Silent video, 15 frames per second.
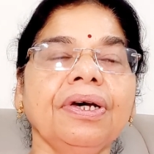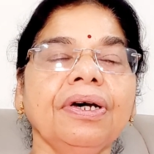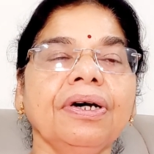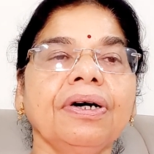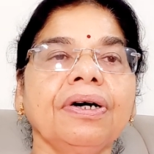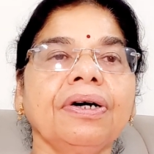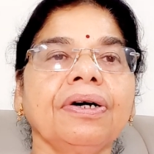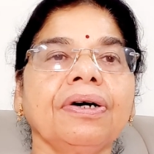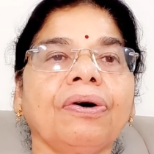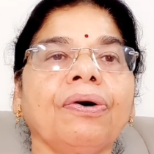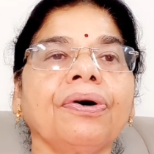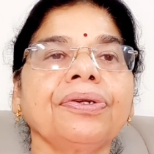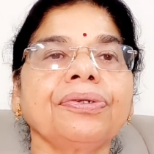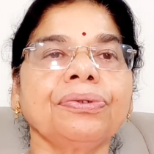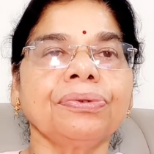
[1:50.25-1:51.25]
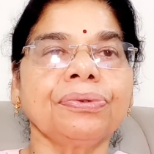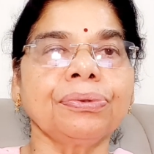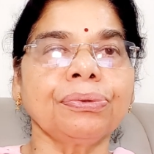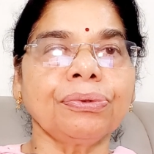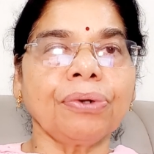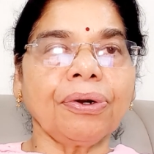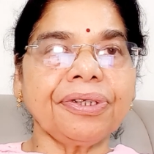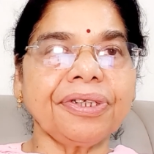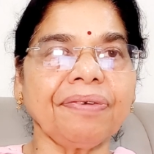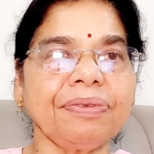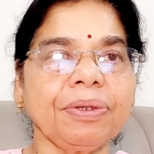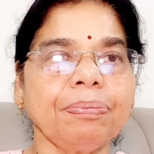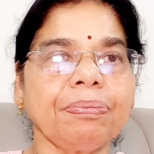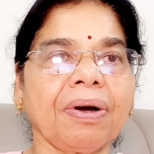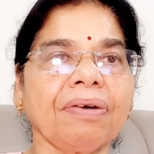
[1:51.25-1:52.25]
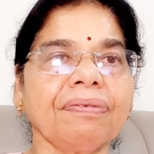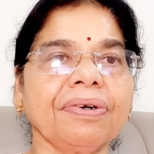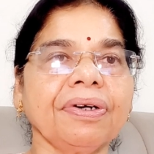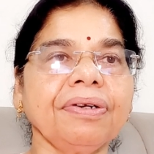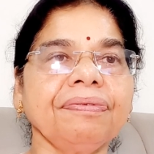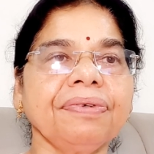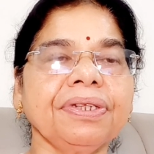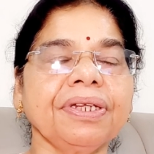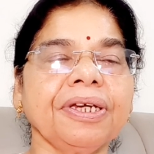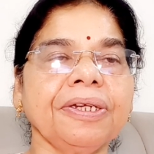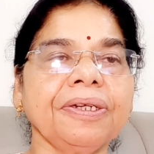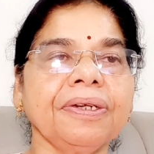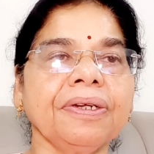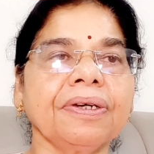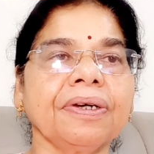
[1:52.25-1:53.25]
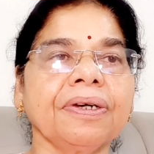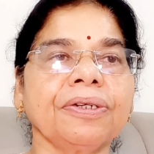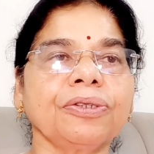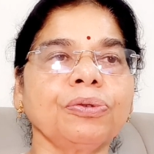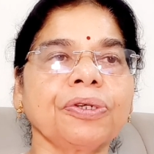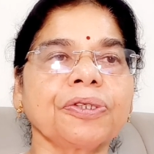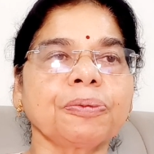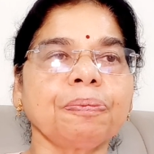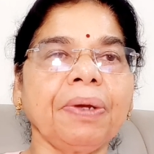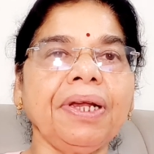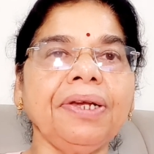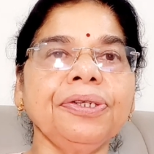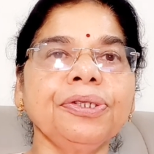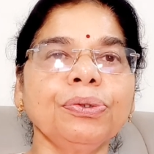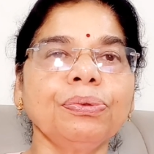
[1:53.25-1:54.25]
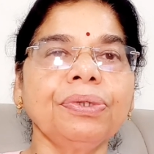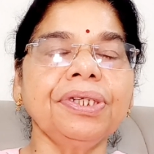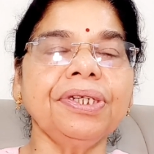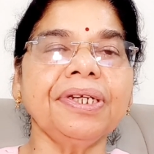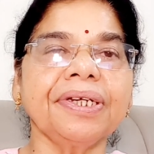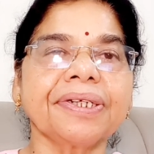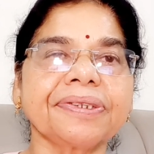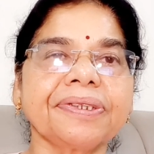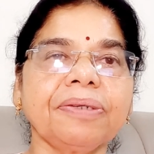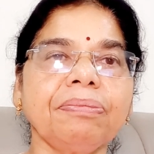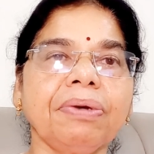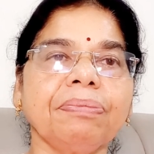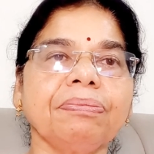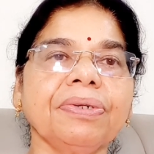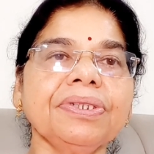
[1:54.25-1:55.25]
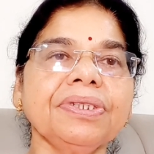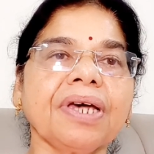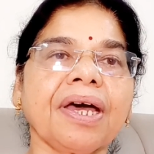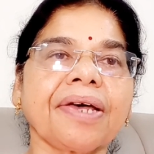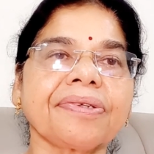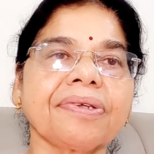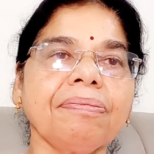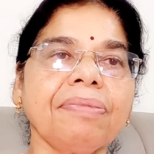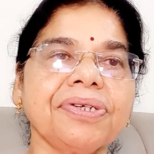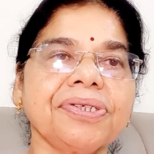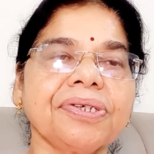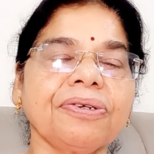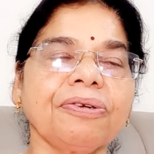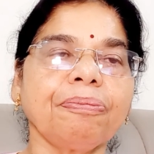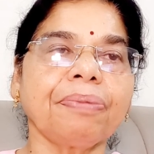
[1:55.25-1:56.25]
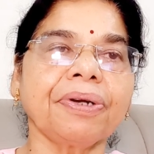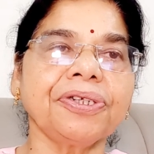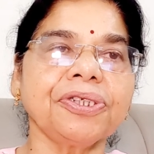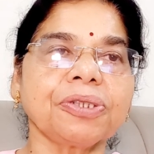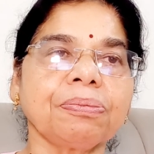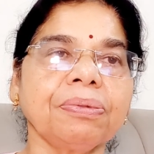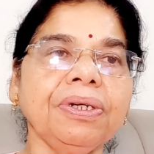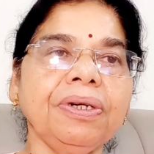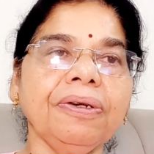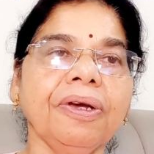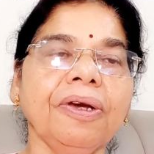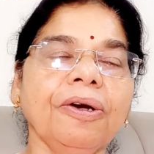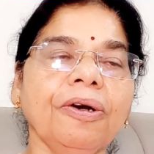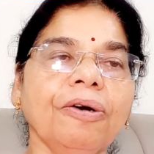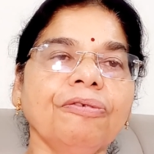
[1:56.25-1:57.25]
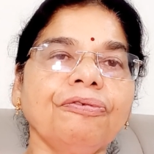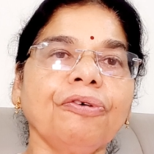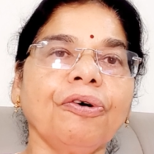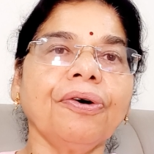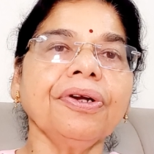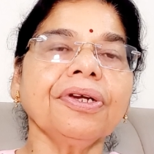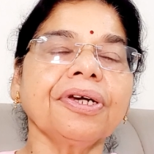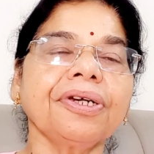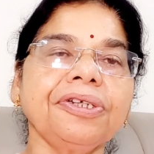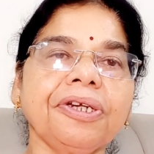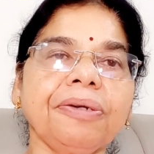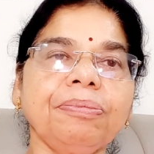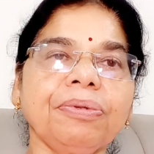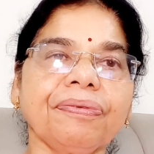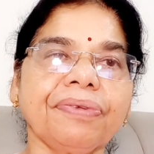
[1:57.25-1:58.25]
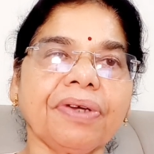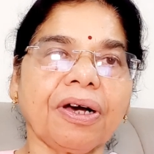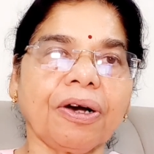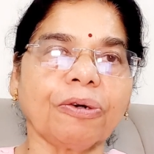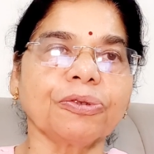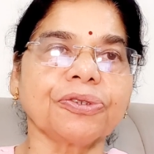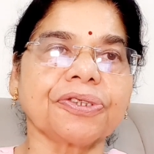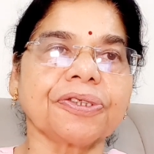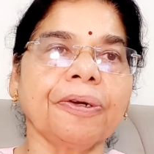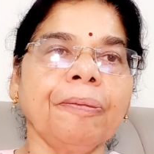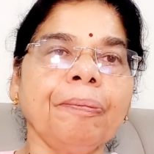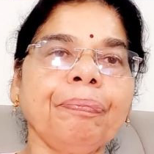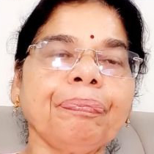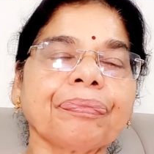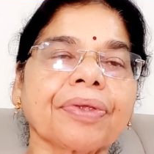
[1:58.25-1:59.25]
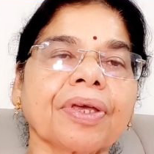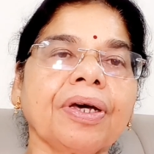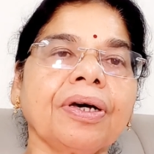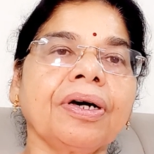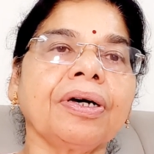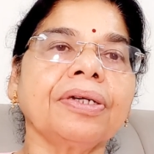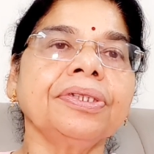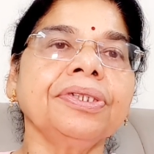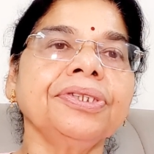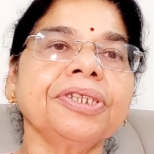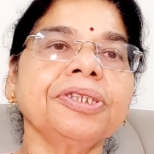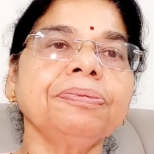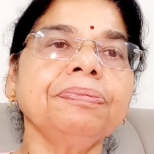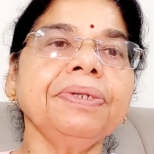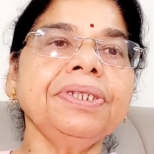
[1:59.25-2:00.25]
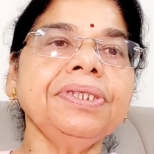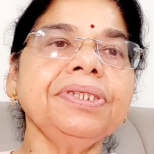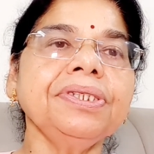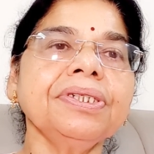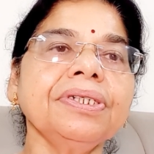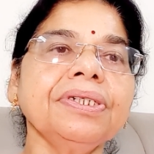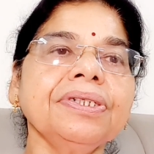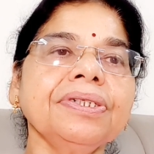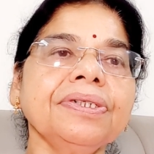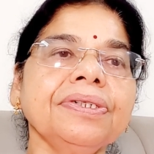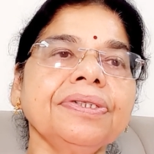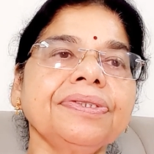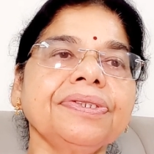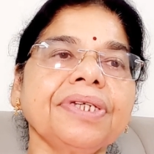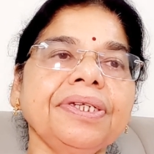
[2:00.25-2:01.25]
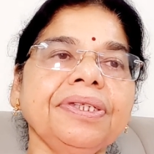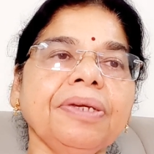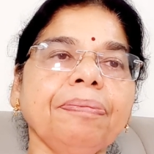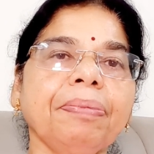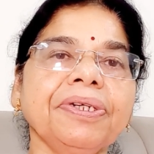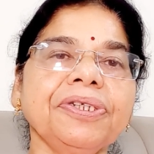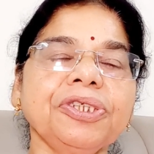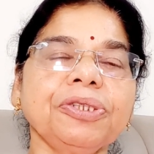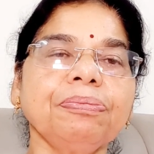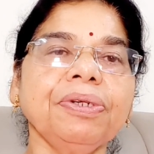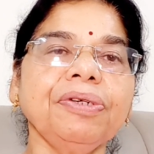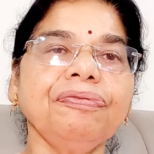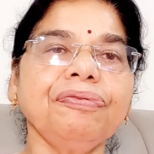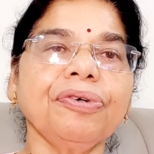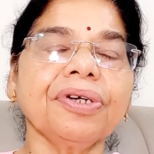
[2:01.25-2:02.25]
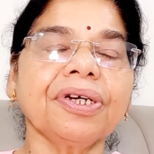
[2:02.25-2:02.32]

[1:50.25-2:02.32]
or do not have the power to expel duly elected members as a measure of punishment for contempt of the House. The judgment said the punishment for